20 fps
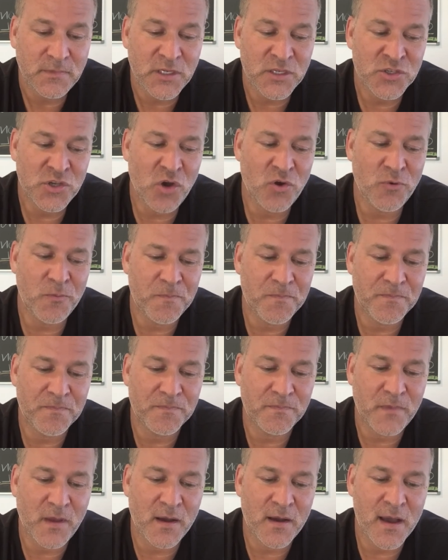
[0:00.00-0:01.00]
so
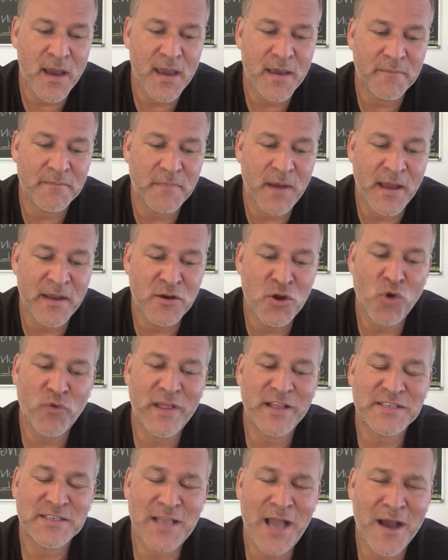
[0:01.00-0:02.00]
I, I know
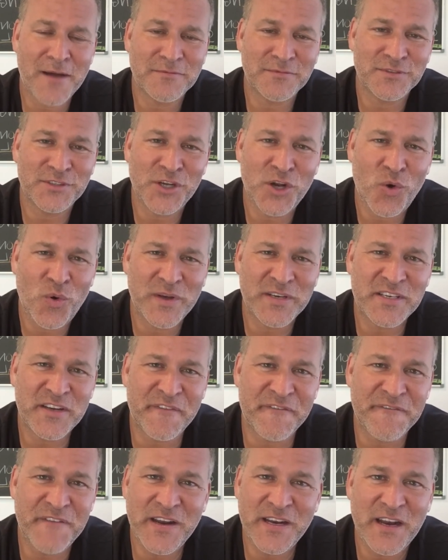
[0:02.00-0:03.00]
that's not you know a
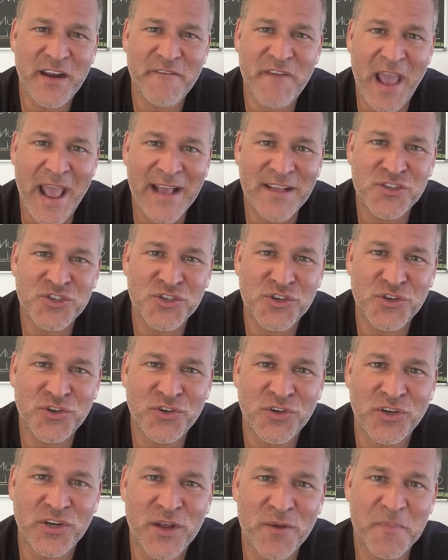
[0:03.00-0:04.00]
definitive
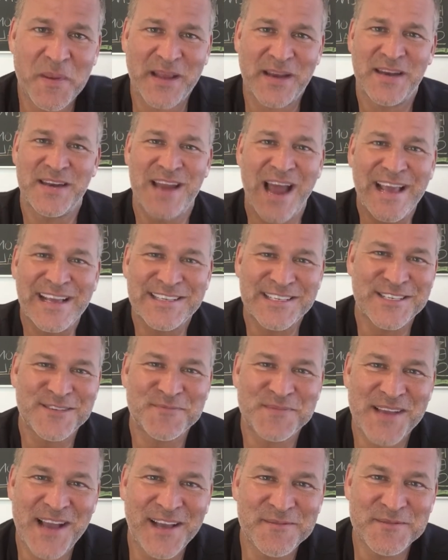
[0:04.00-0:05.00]
answer, and it'd be nice
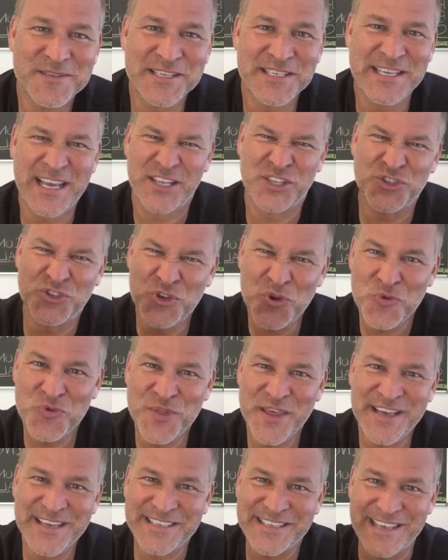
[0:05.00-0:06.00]
sometimes to say do
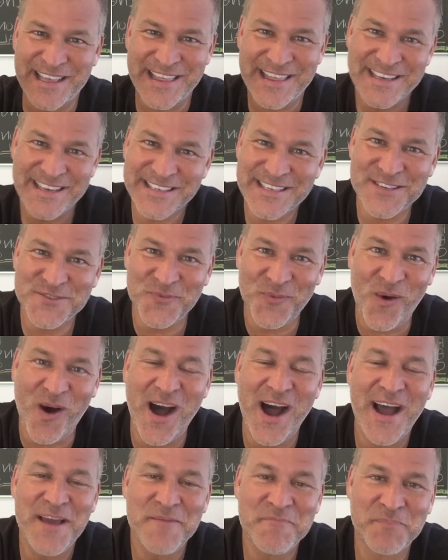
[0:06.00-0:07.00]
this and this is
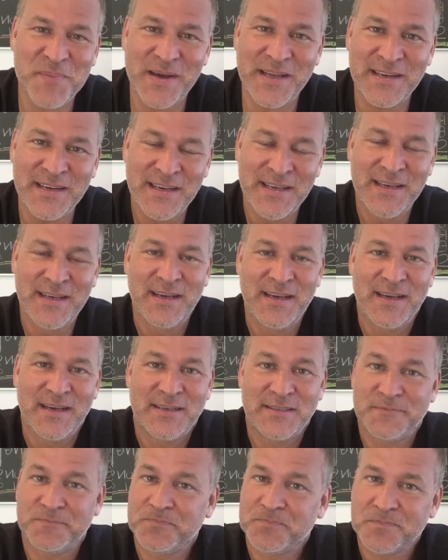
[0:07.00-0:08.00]
why, but
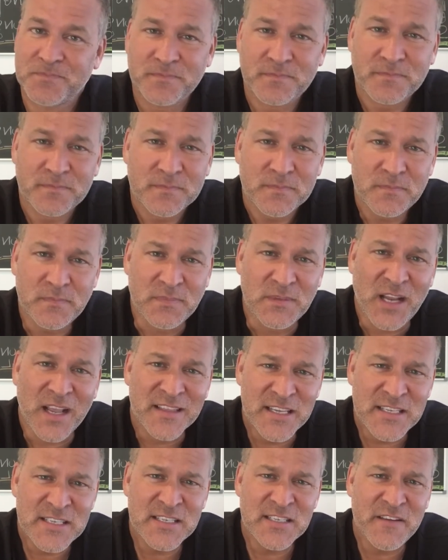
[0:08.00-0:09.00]

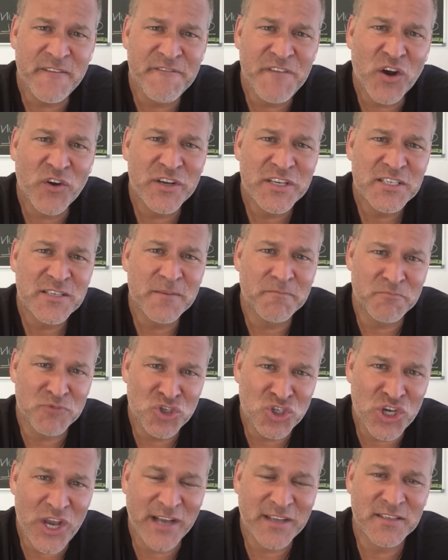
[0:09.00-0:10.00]
this is a very
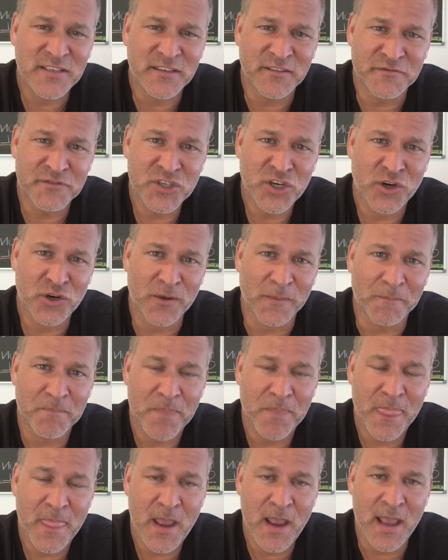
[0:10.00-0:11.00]
subjective term,
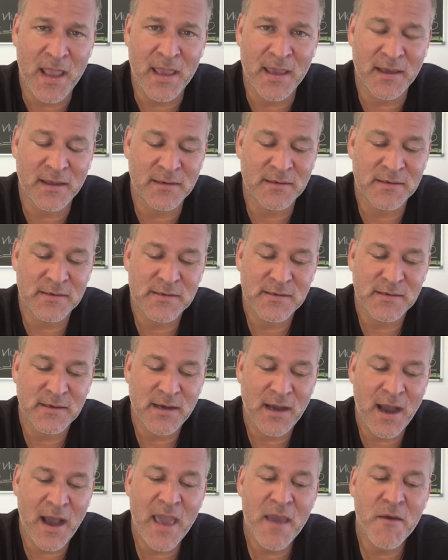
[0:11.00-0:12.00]
and
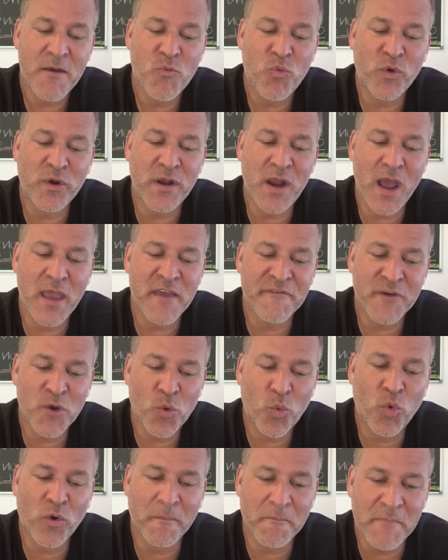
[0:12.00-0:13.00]
I would if
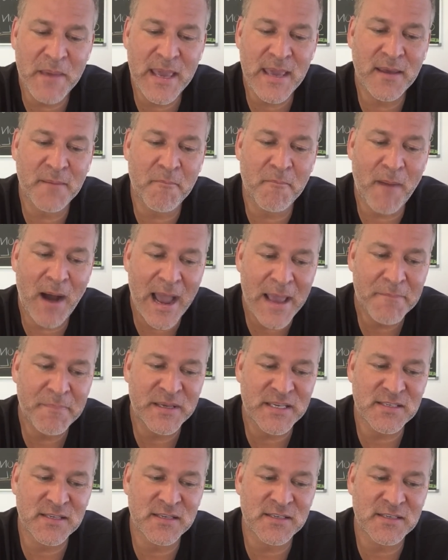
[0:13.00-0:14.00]
it were me in my
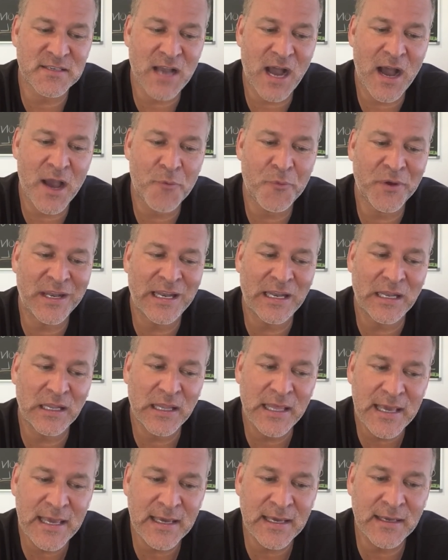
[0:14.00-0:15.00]
business, I would
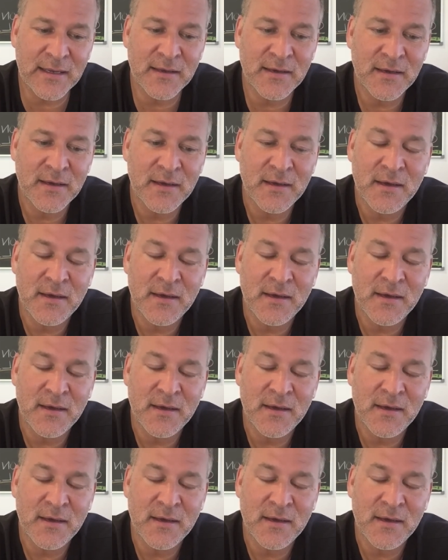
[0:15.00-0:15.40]
lead